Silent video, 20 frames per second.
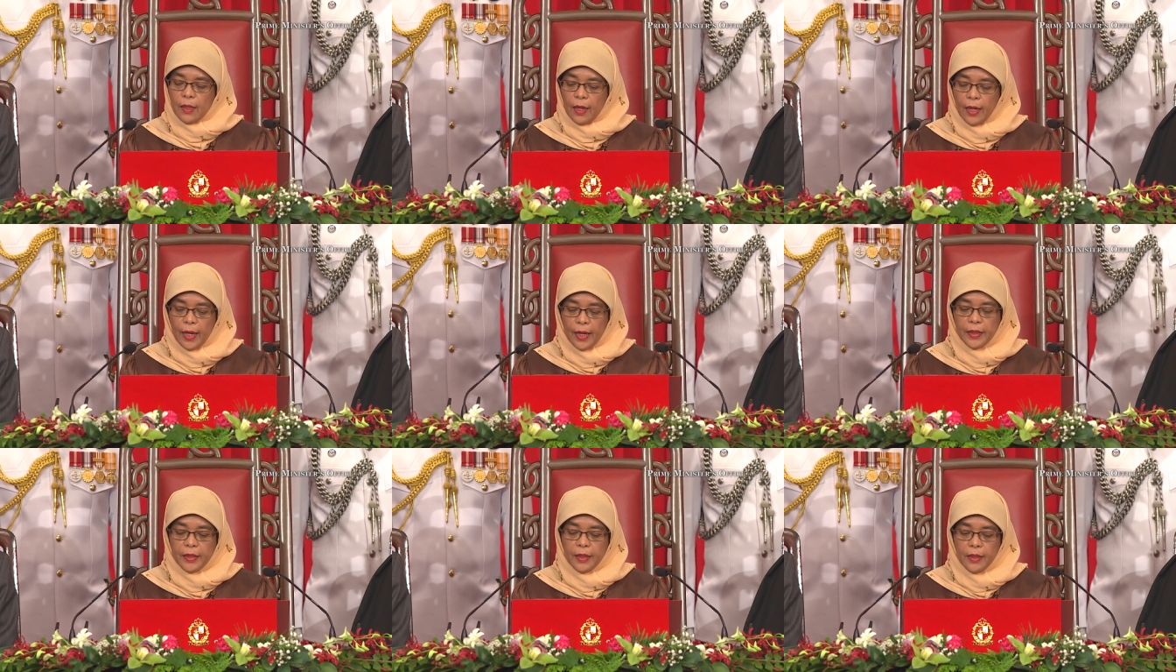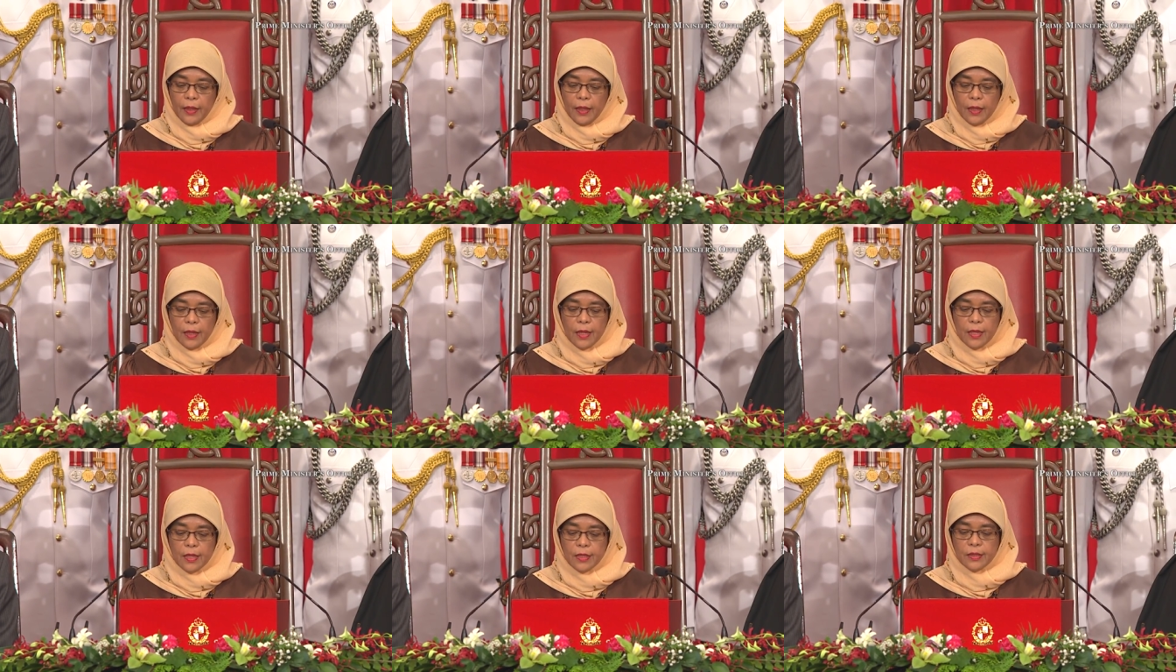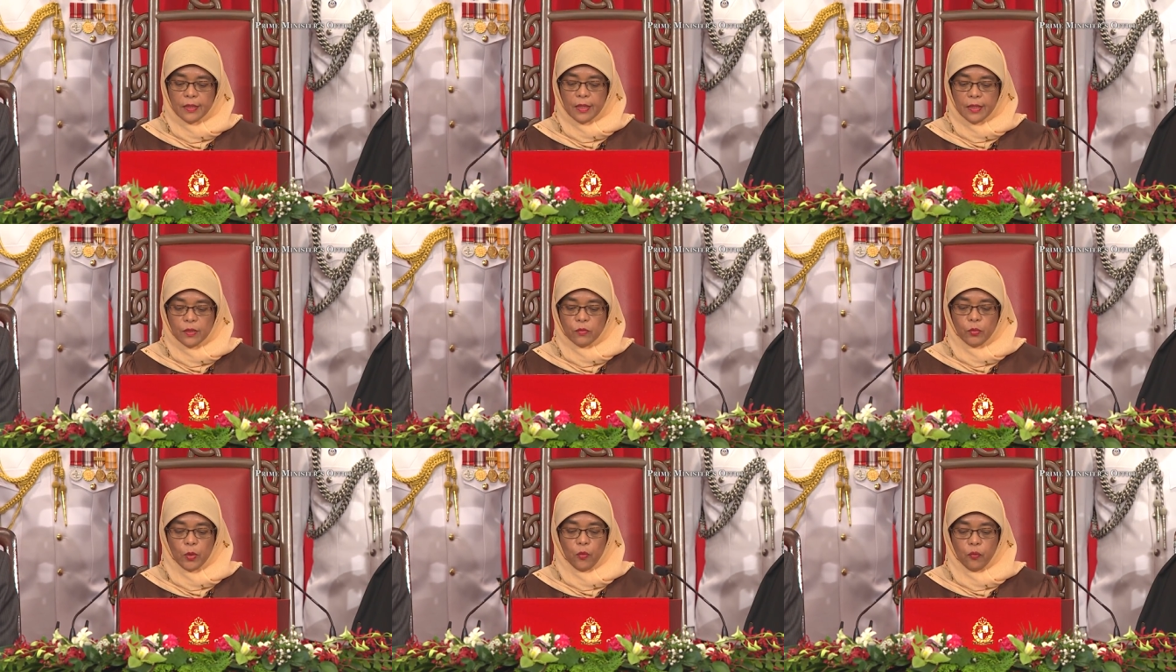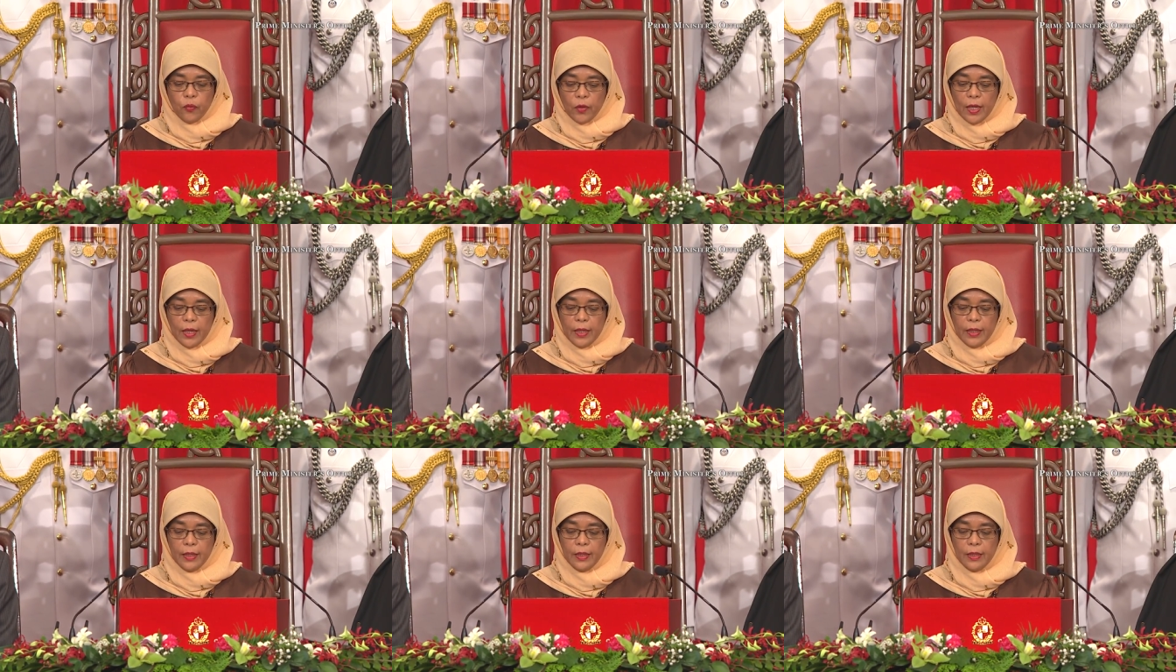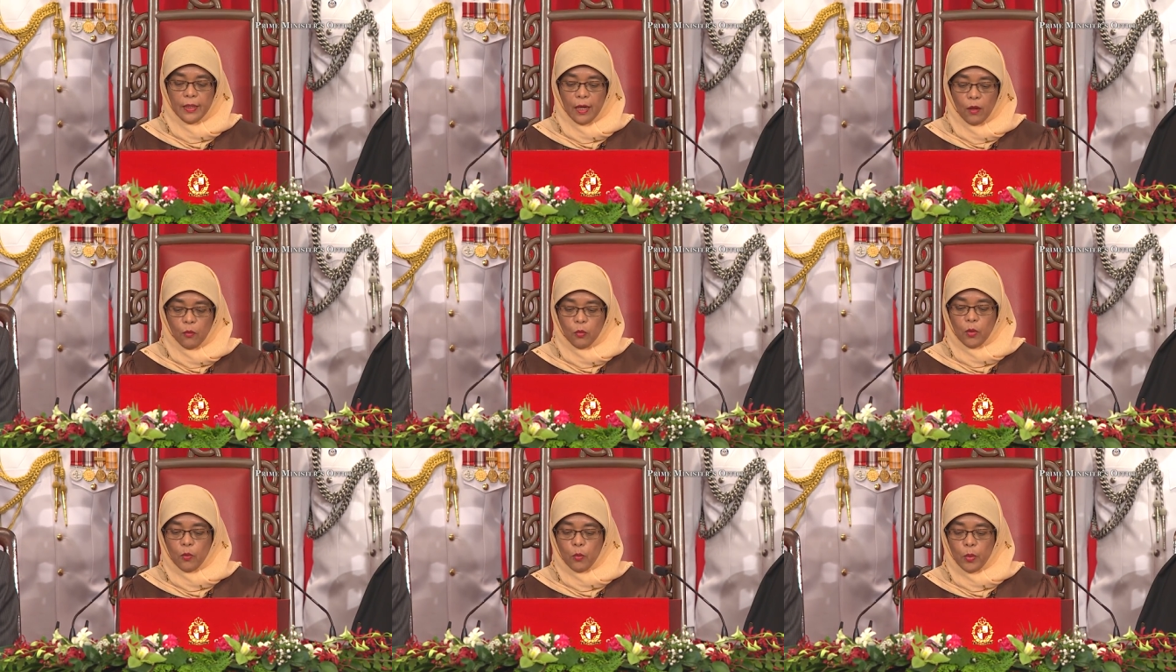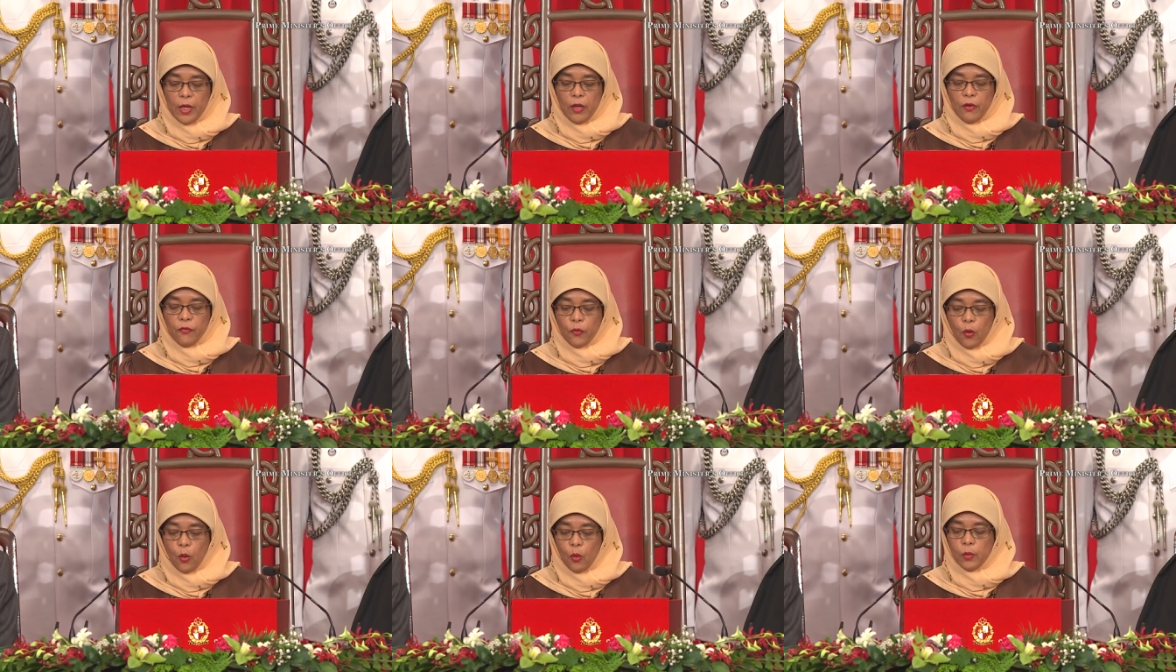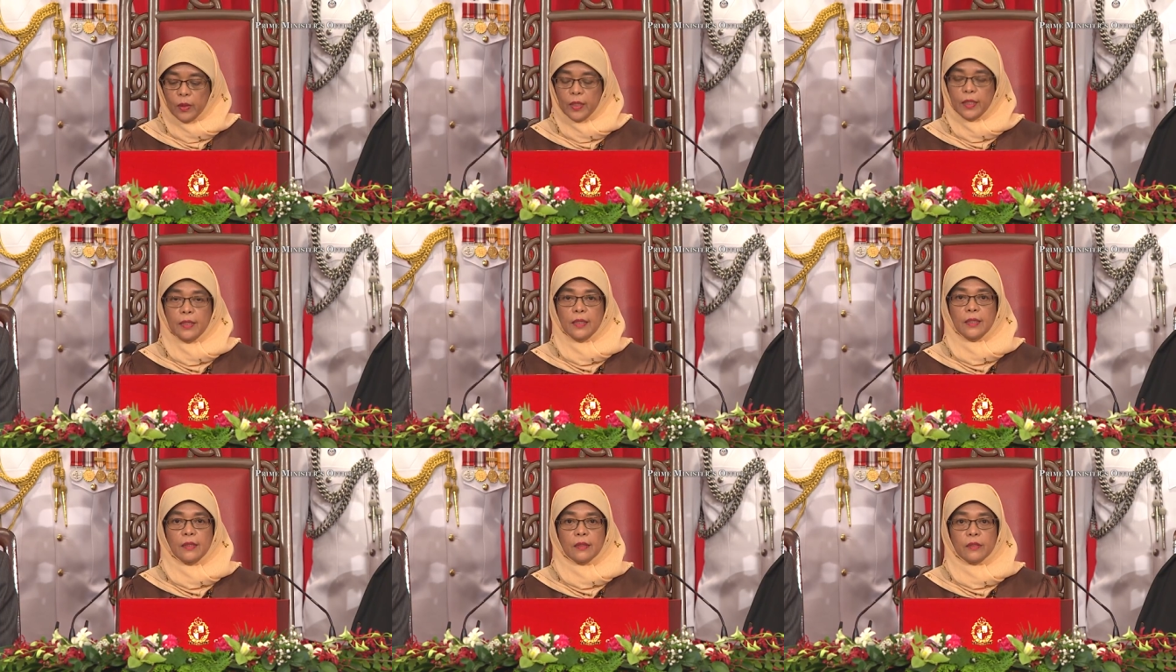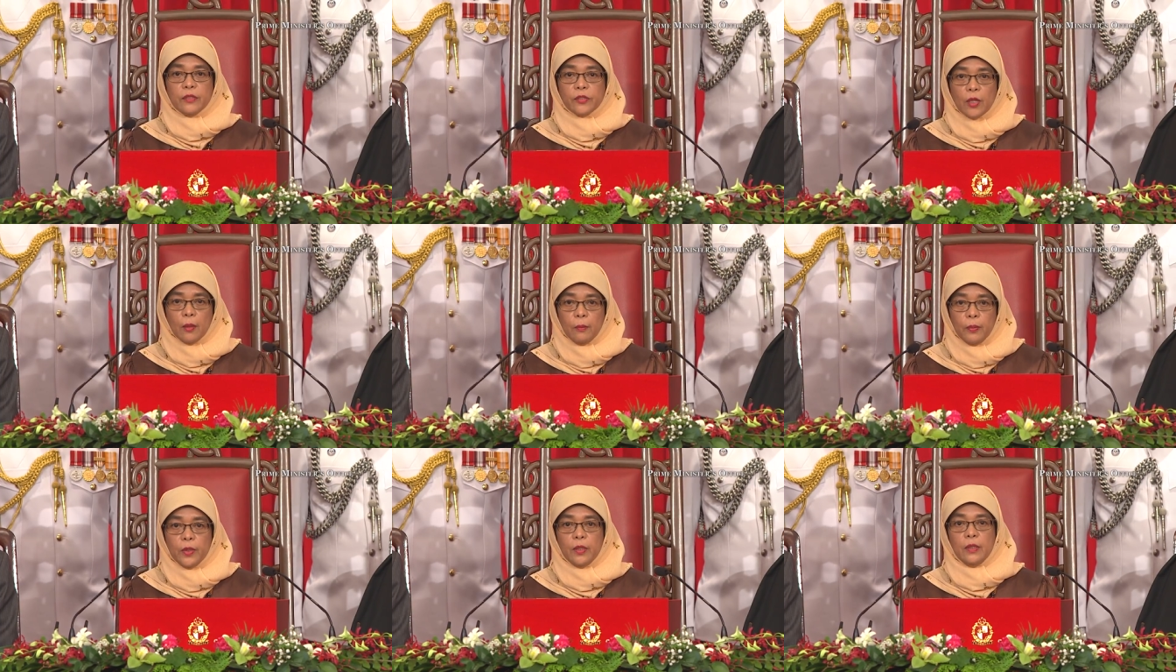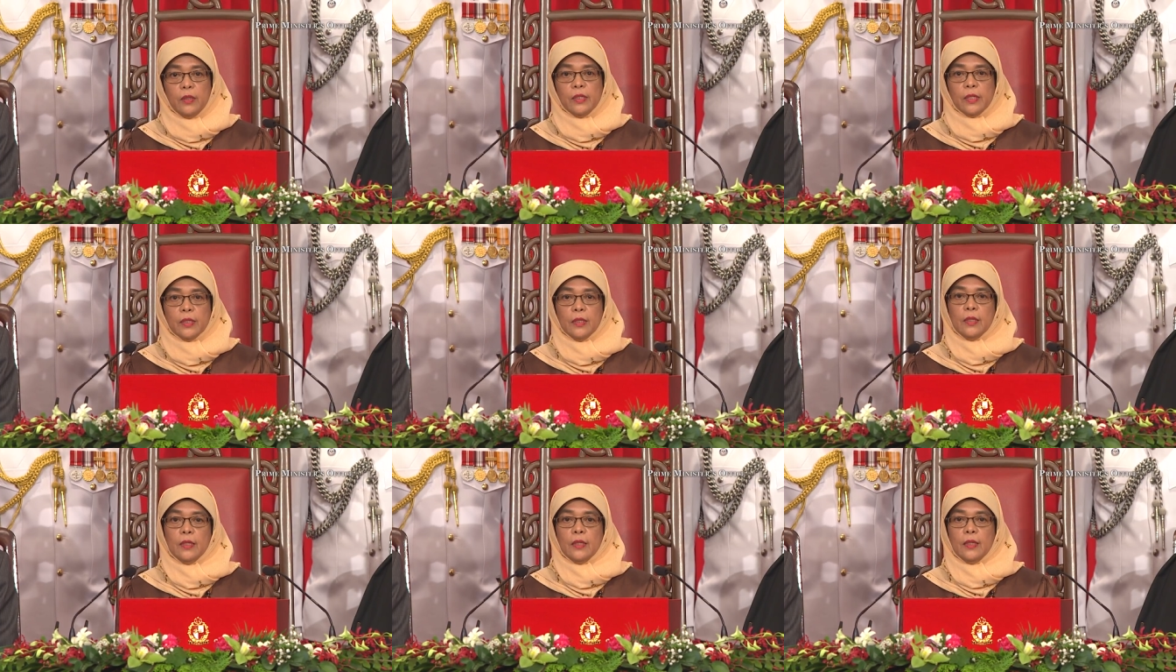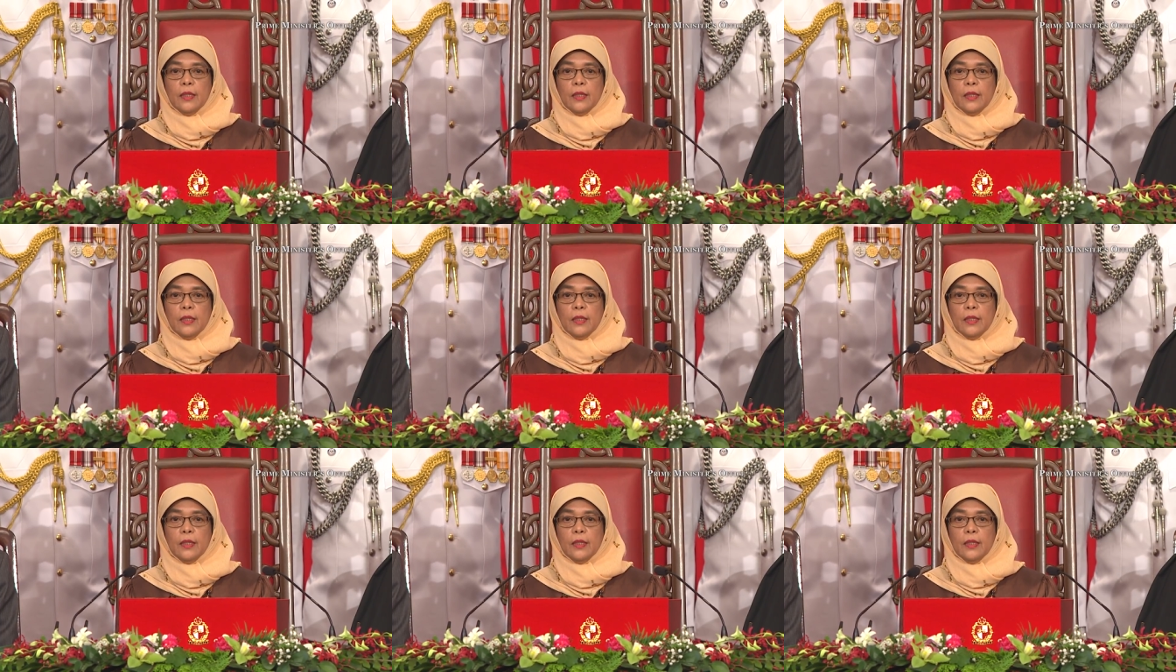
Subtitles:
guiding us as we find our way forward in a troubled